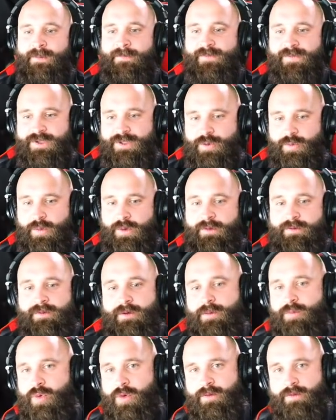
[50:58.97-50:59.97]
so we
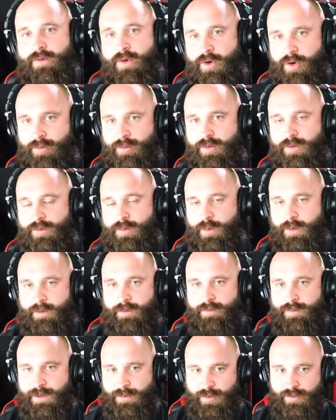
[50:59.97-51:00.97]
feel more vulnerable, and
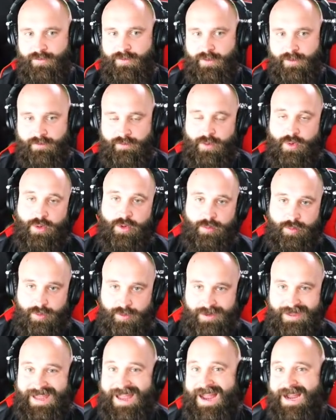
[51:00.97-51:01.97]
when people feel
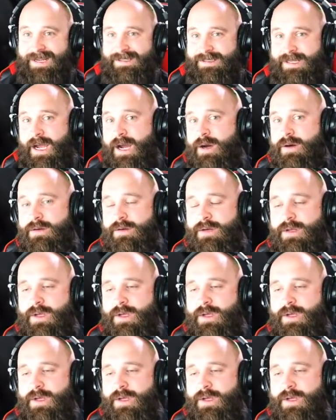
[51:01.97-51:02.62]
vulnerable, they act out.